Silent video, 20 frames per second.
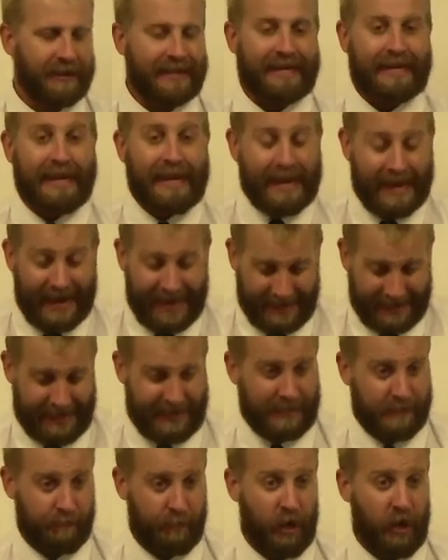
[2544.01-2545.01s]
Get in
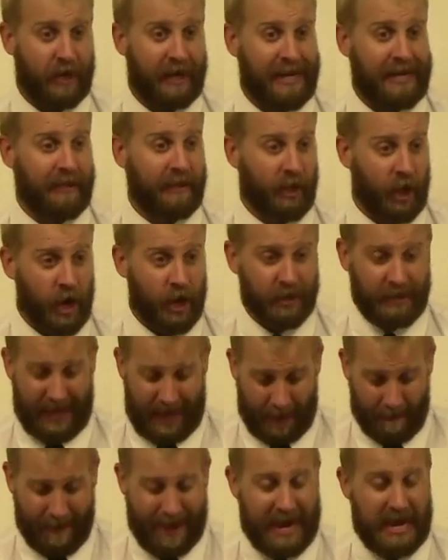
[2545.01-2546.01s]
this book and learn
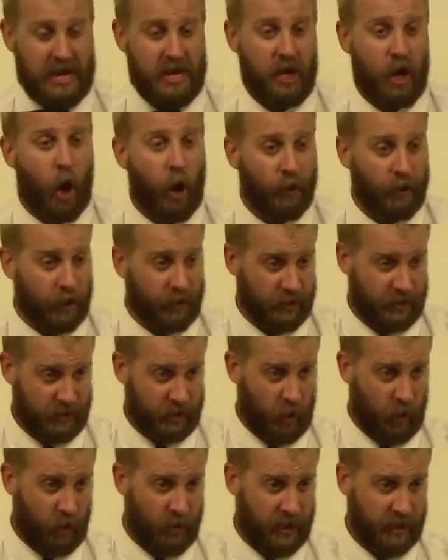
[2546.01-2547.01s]
them and know those
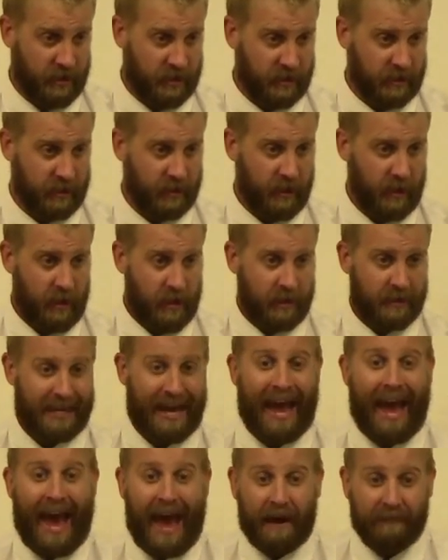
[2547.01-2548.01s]
stories to
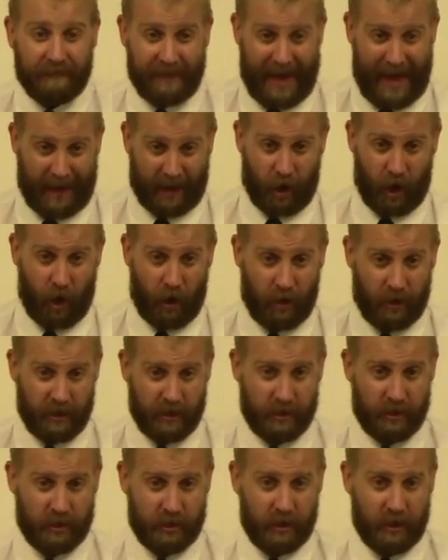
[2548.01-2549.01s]
have that
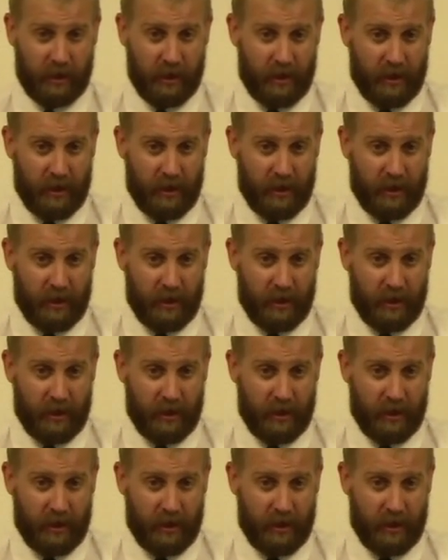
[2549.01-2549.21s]
courage.